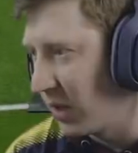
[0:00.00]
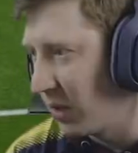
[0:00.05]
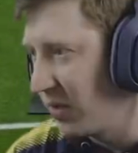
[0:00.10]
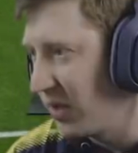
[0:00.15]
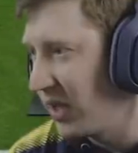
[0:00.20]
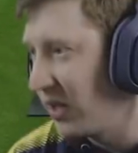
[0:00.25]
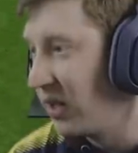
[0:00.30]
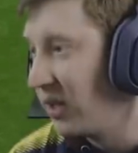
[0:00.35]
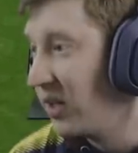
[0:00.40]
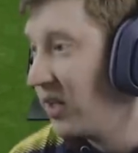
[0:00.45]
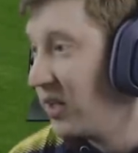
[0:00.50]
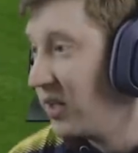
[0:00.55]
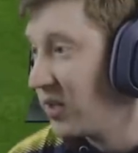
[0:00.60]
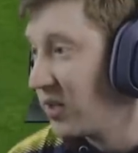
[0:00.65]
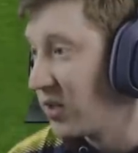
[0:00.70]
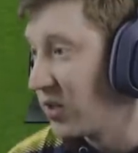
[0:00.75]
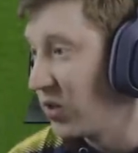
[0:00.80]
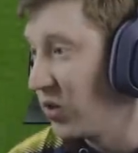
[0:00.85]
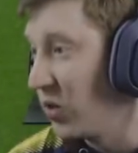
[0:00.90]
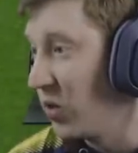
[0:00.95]
come in
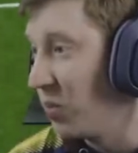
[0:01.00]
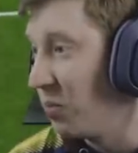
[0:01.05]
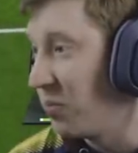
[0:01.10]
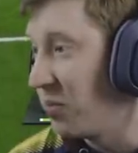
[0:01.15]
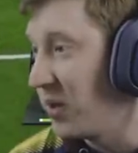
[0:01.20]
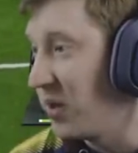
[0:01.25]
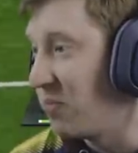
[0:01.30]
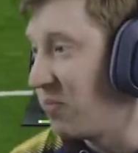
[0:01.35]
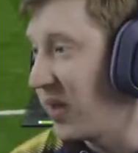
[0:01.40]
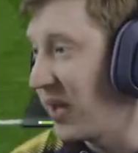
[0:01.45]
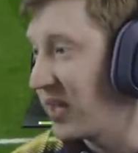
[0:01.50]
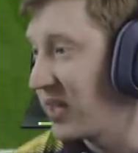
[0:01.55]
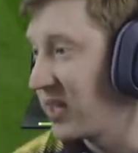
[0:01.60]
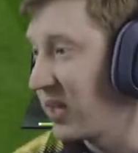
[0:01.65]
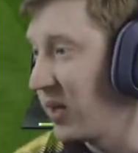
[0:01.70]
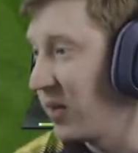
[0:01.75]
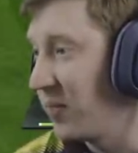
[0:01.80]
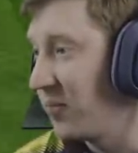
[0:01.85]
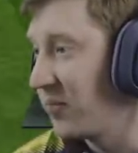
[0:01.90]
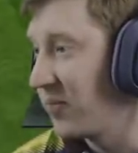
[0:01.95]
to be
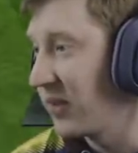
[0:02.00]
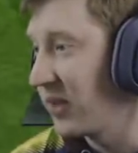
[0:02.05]
better.